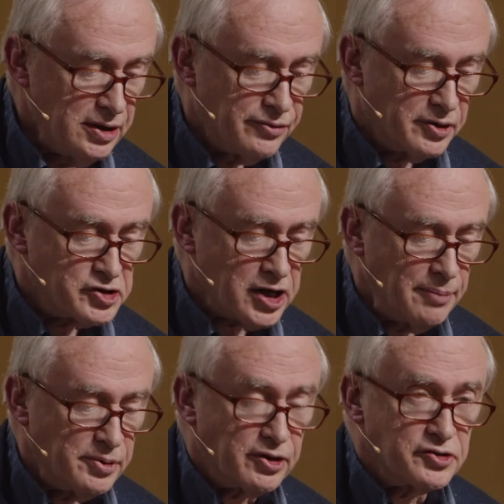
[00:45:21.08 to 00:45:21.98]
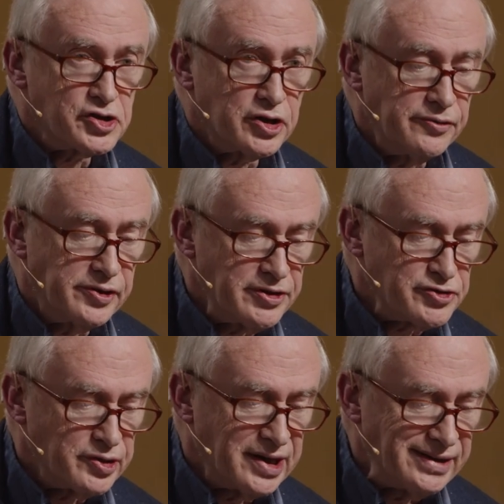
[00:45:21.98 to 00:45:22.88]
For example,
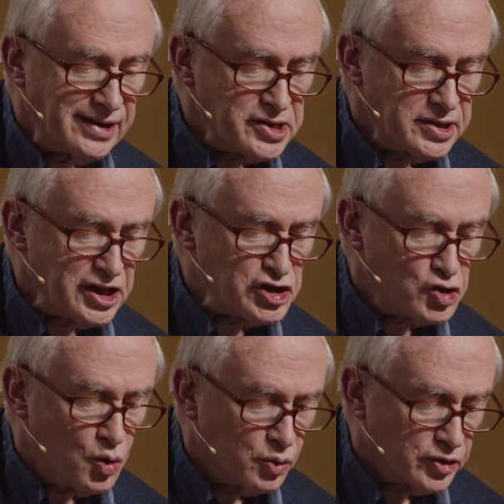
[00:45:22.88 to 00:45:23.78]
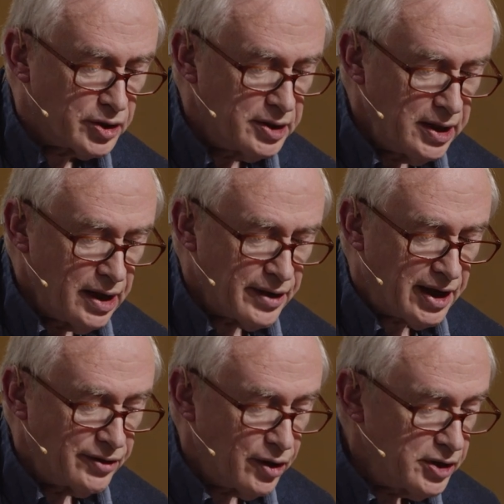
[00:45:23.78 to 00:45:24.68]
conservatives relentlessly assault the
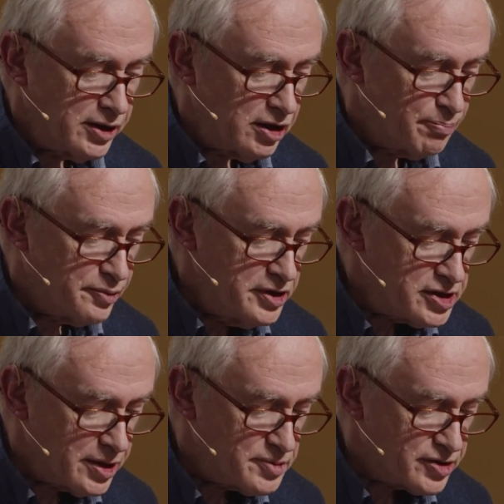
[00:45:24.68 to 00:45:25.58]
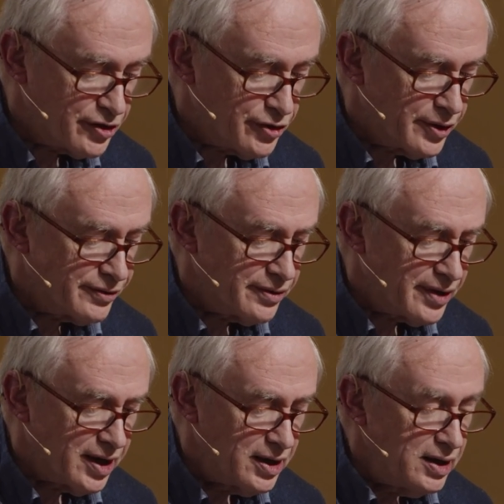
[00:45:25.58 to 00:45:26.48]
canonical precepts that threaten
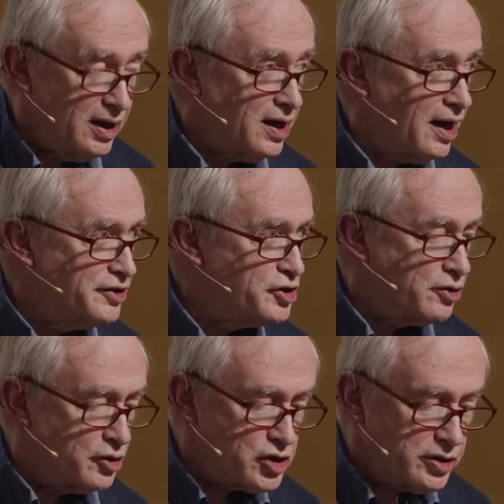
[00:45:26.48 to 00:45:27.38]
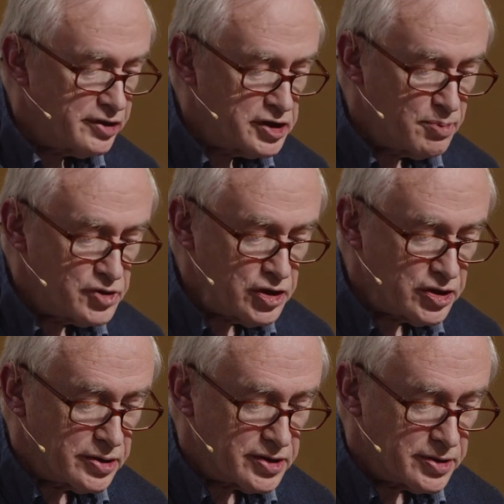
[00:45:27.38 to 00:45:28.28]
their ideological
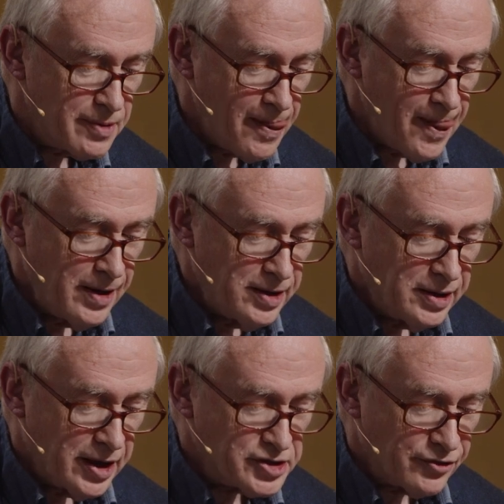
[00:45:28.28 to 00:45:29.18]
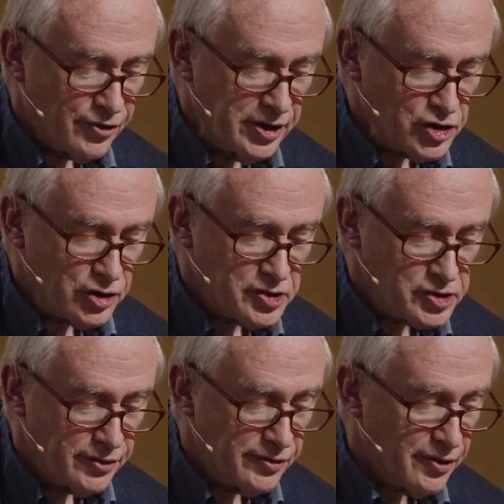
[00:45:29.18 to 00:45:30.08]
dispositions. As the French
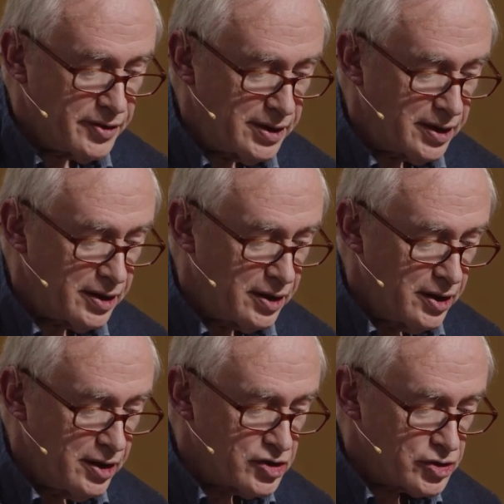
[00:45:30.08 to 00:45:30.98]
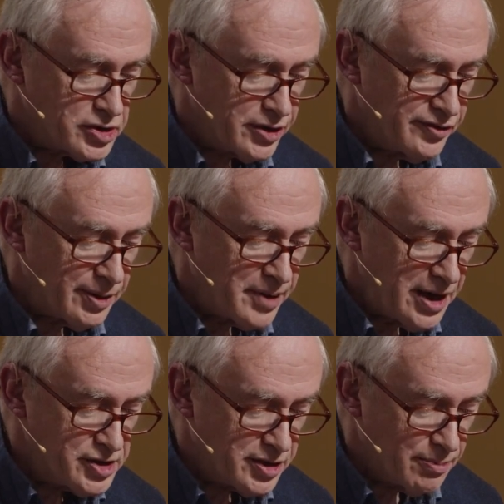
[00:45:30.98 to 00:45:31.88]
conservative thinker Joseph de
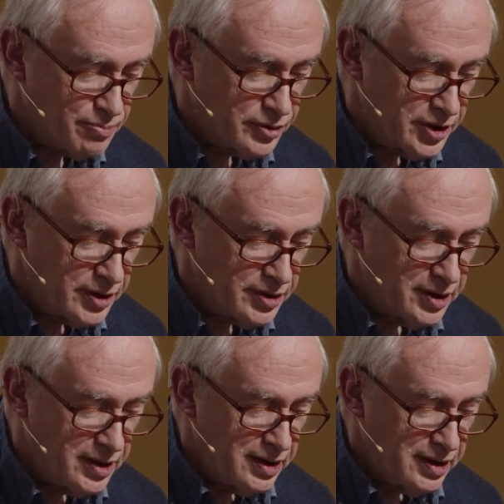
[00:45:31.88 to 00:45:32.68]
Maistre put it,